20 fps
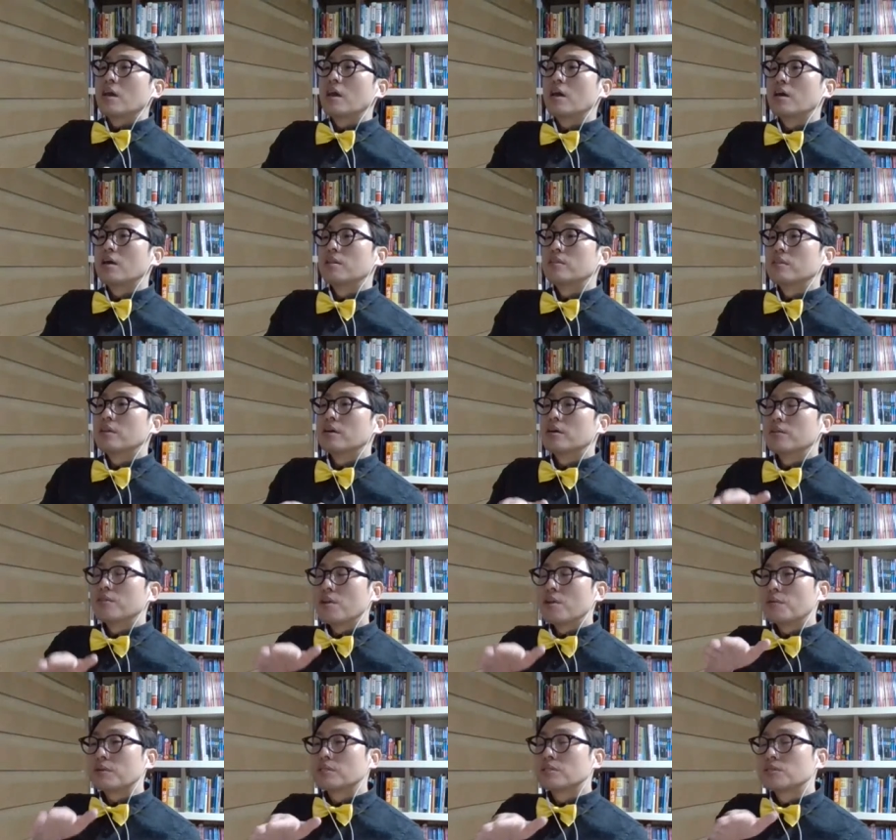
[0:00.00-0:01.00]
and
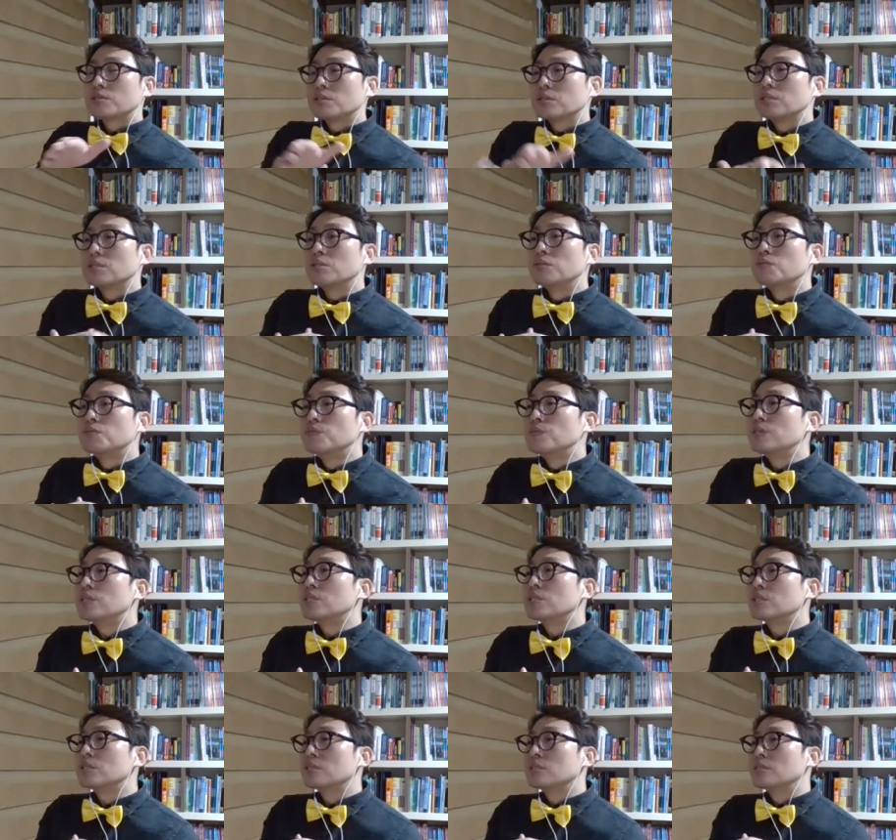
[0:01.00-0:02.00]
there was a certain
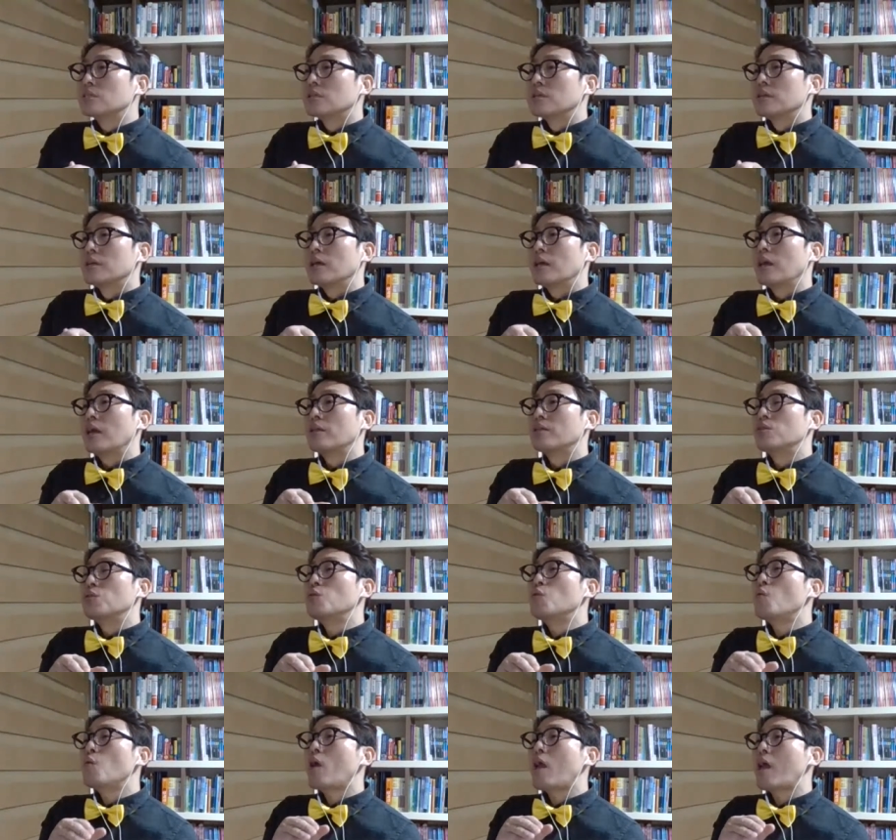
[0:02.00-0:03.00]
reason and
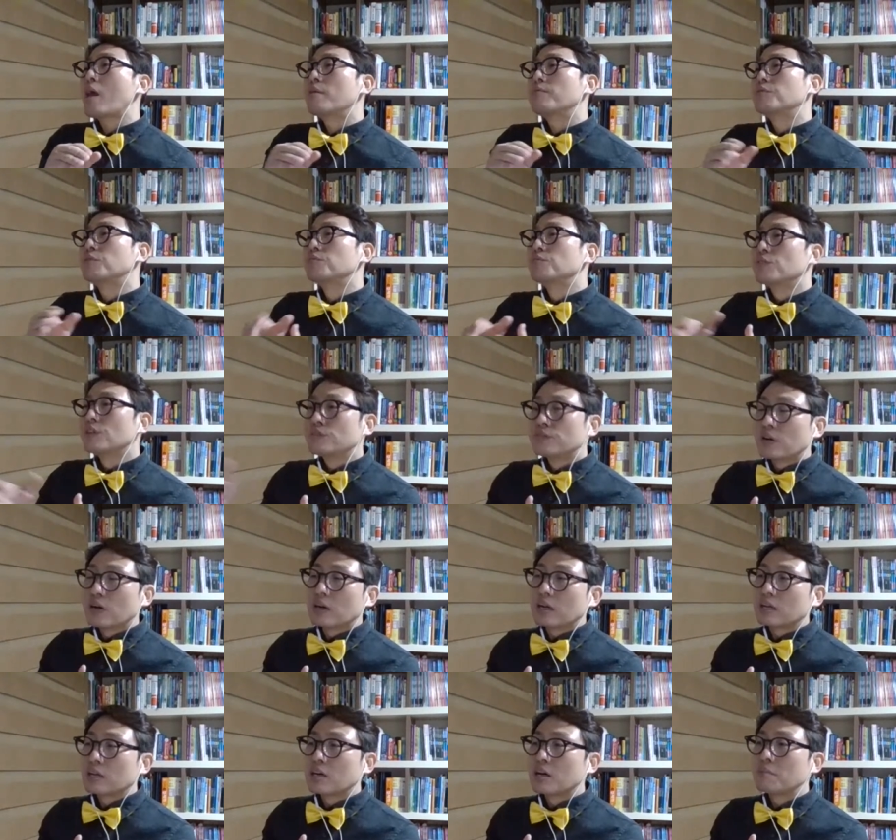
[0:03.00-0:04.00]
you have to move to
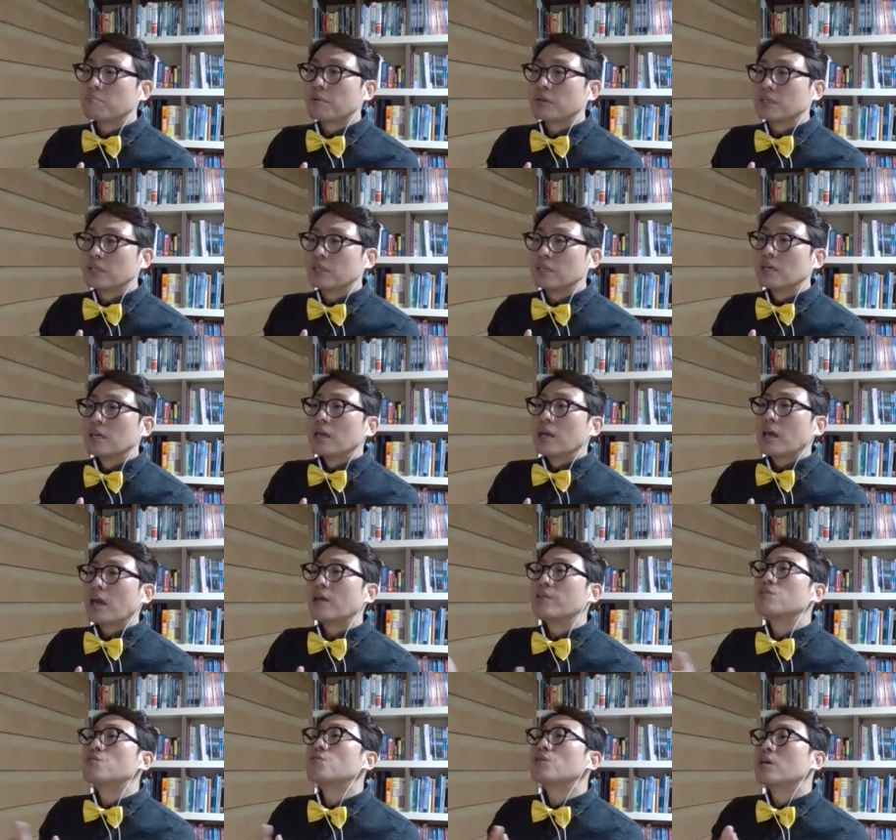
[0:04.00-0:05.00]
another company
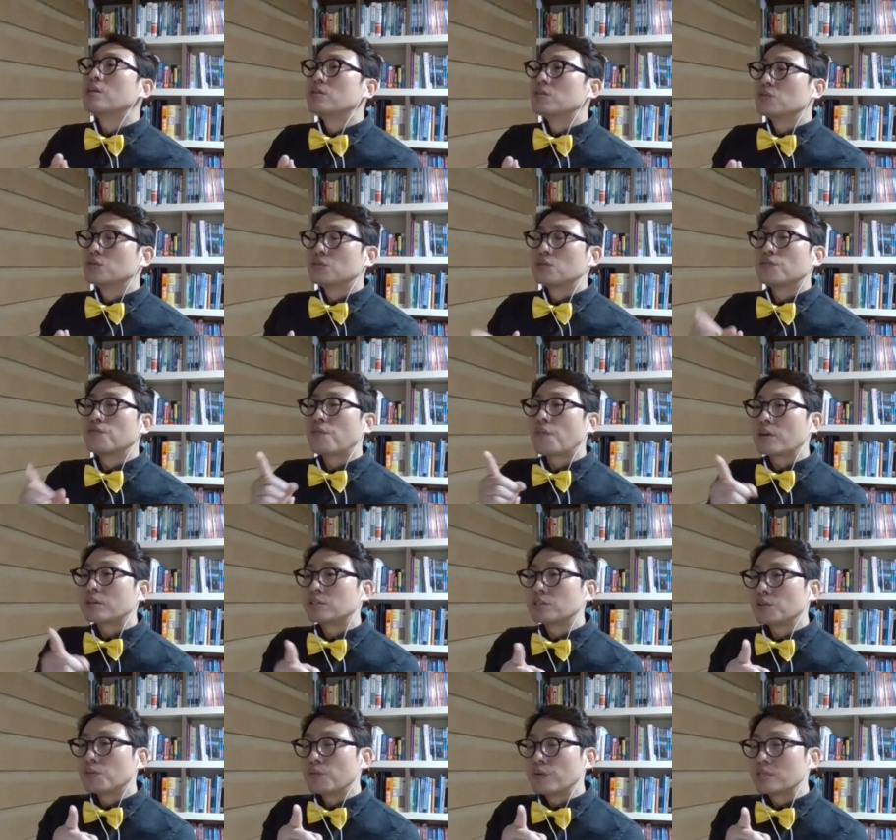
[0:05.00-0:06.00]
and you can do. The
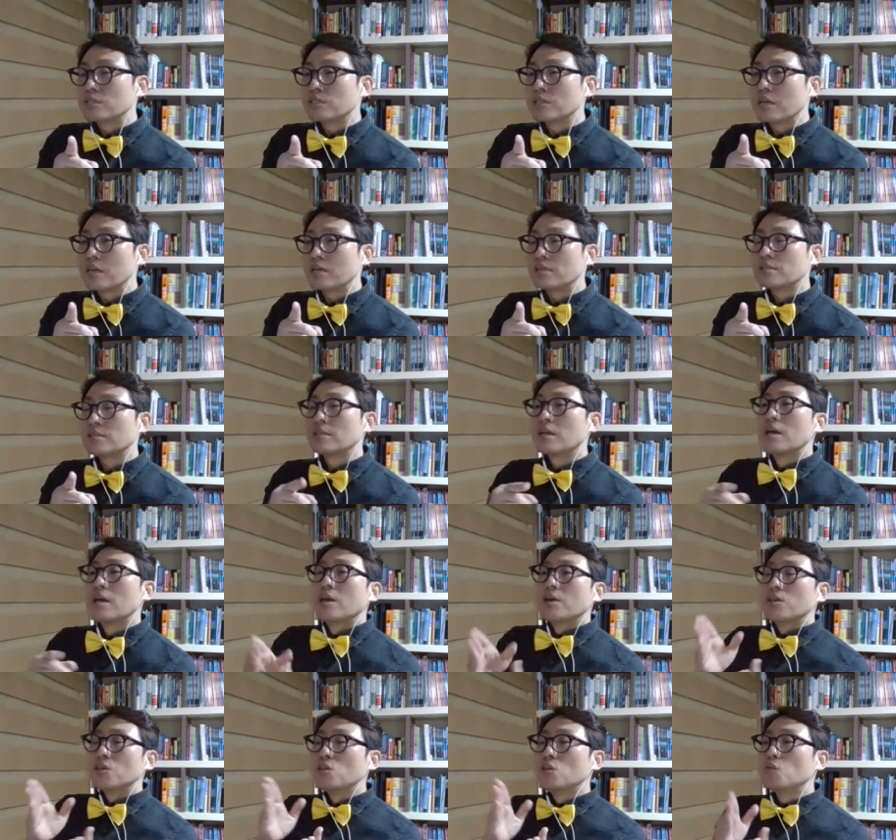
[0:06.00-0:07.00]
first reason is
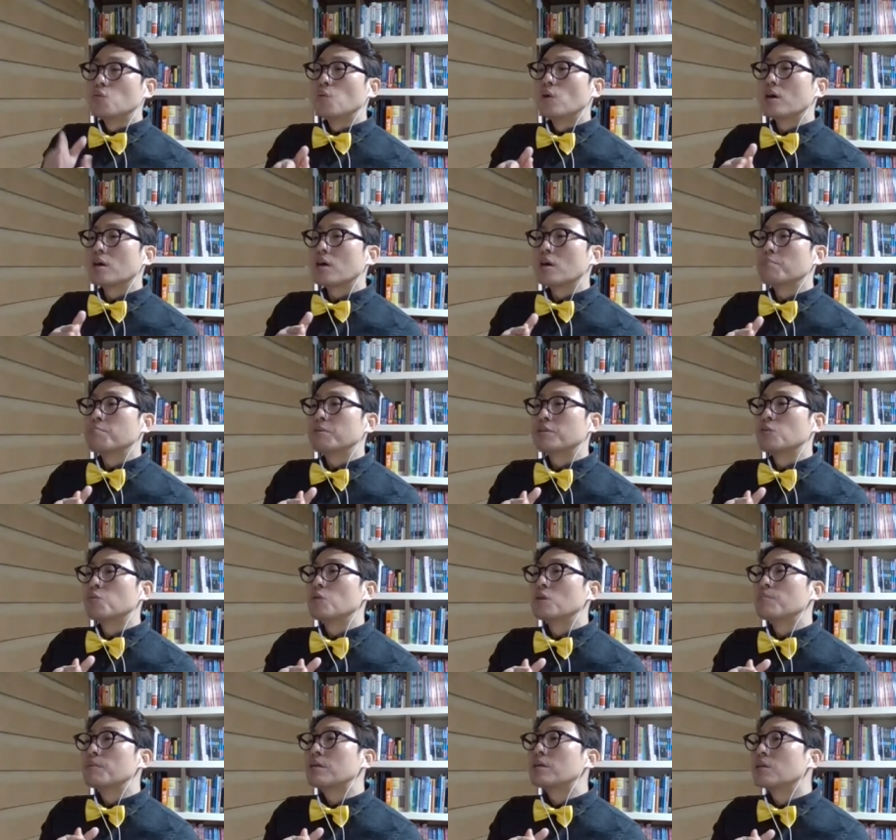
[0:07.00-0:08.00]
your company
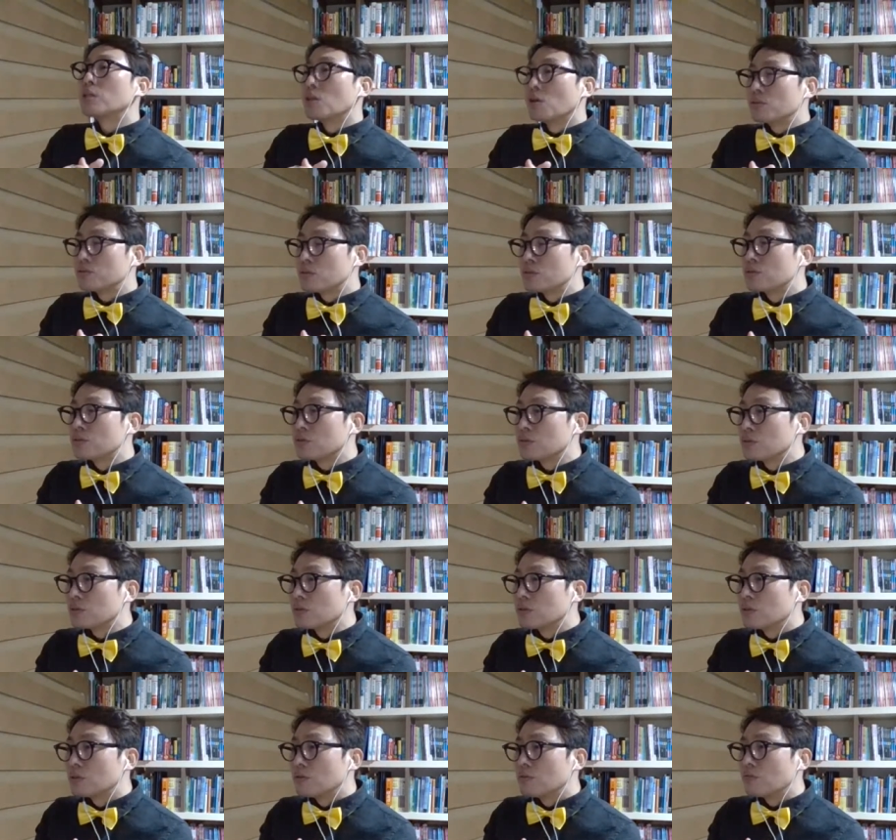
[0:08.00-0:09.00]
will be closed
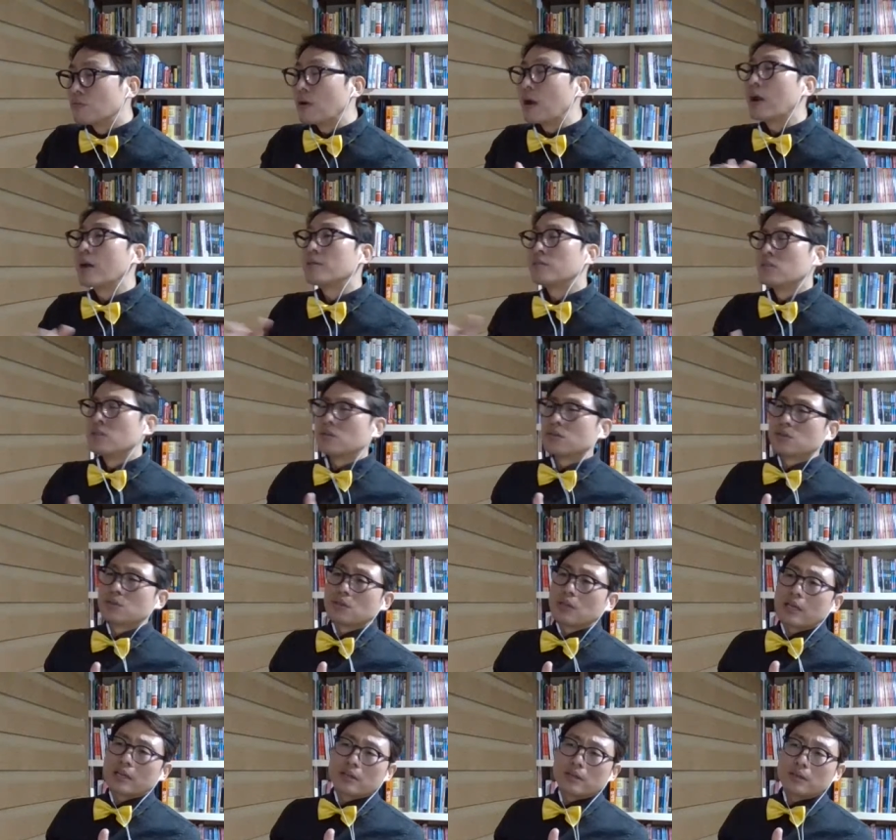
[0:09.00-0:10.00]
soon, right? Due to
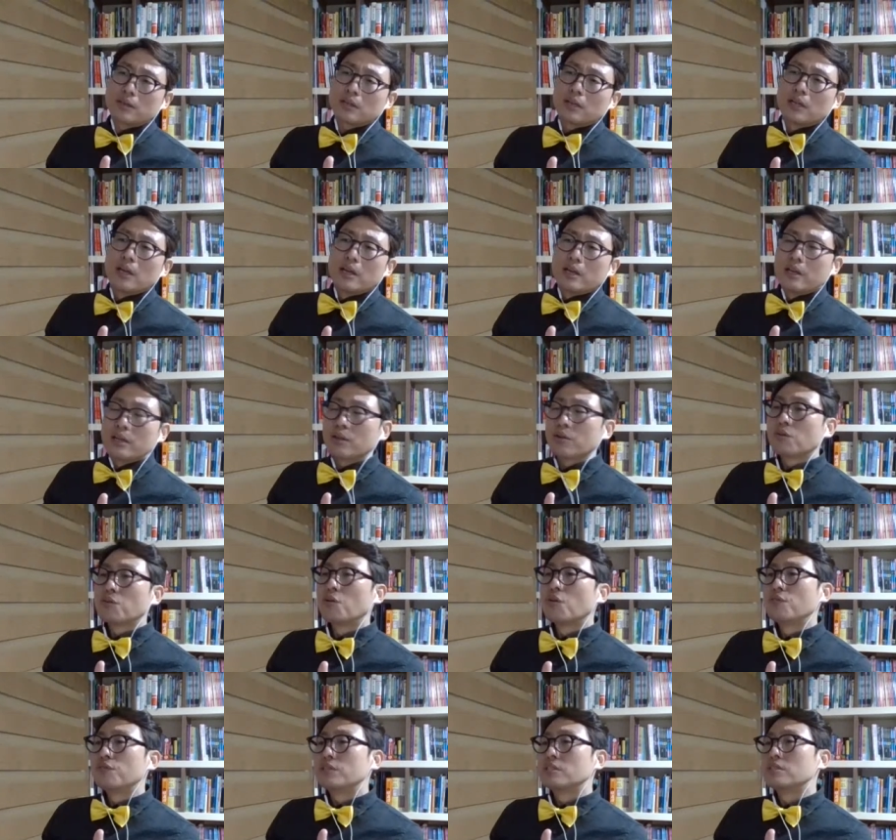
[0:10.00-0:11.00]
like a
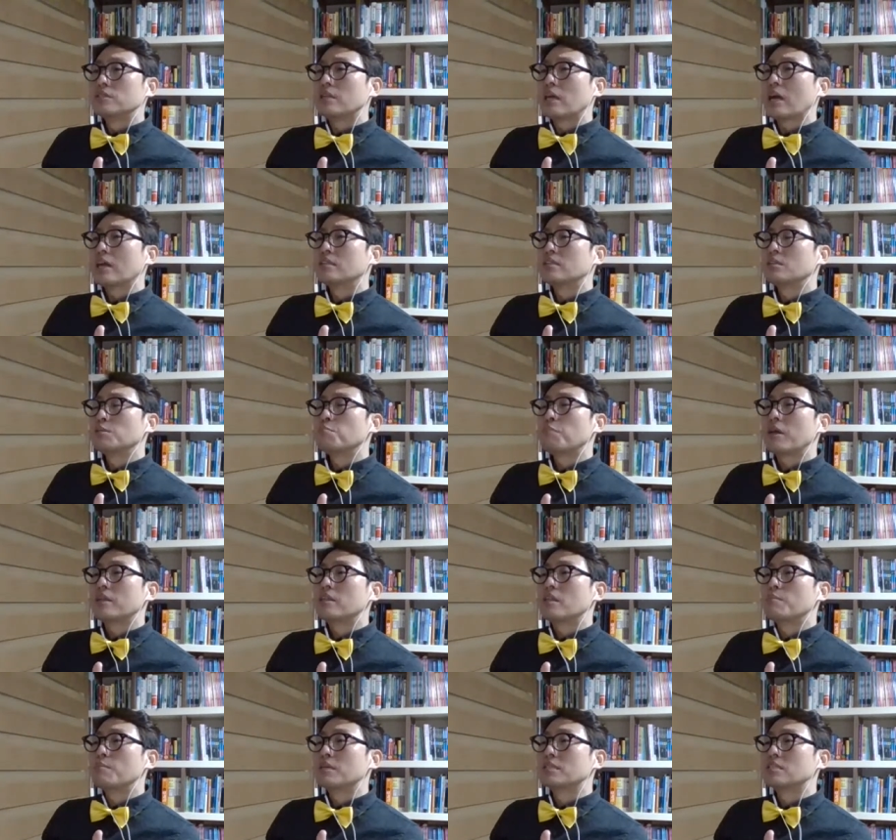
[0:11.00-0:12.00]
COVID-19
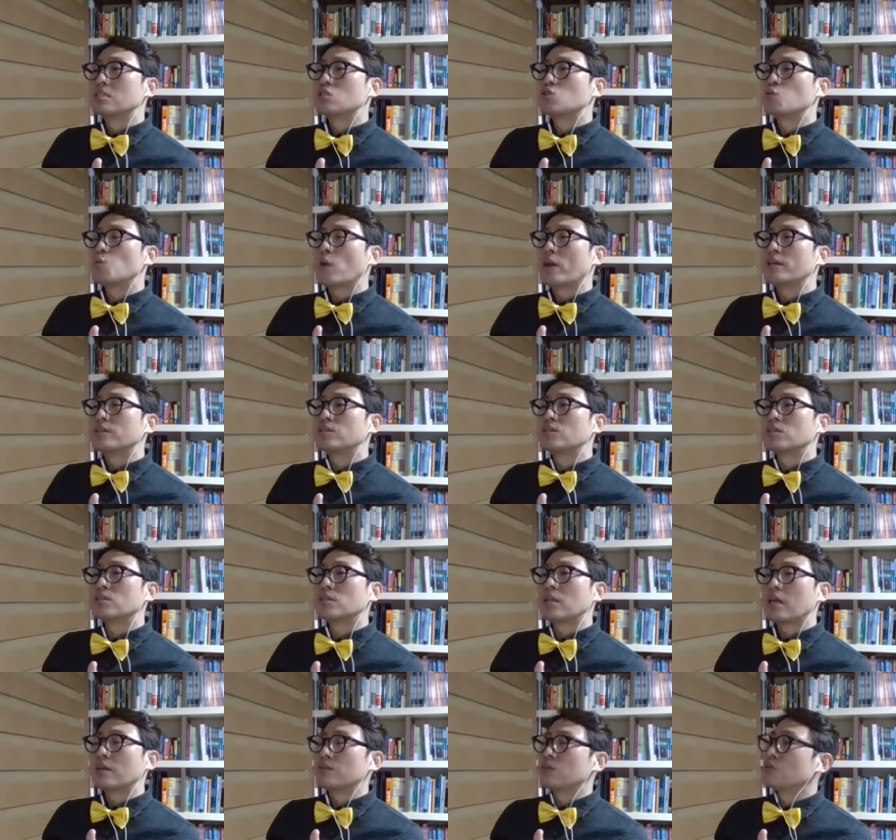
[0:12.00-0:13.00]
pandemic
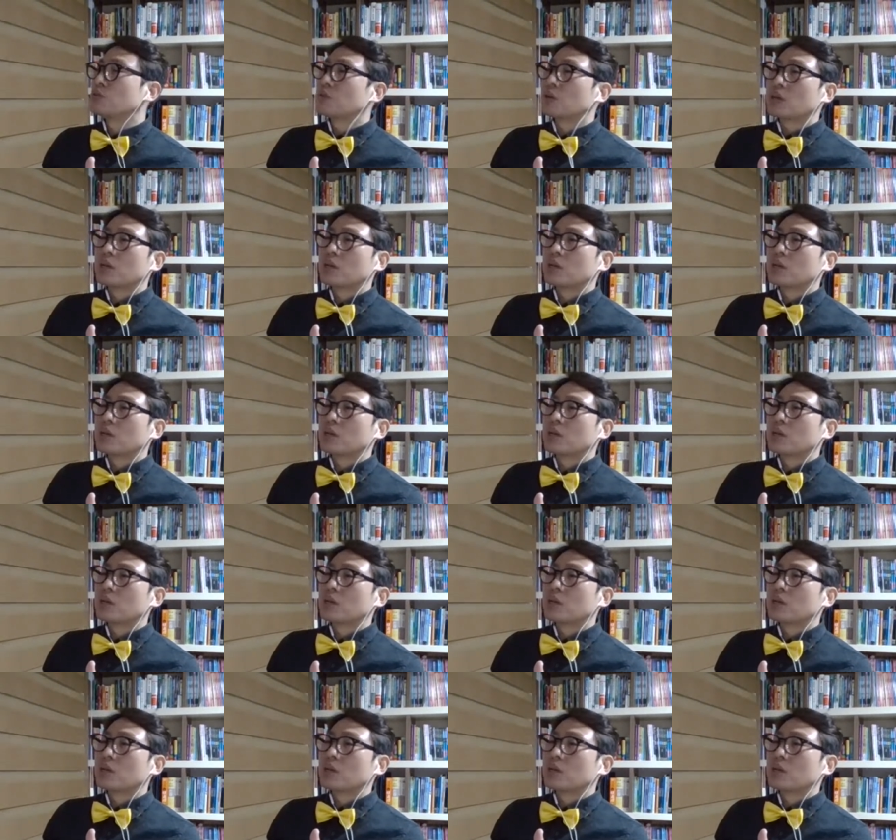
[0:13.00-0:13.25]
situation and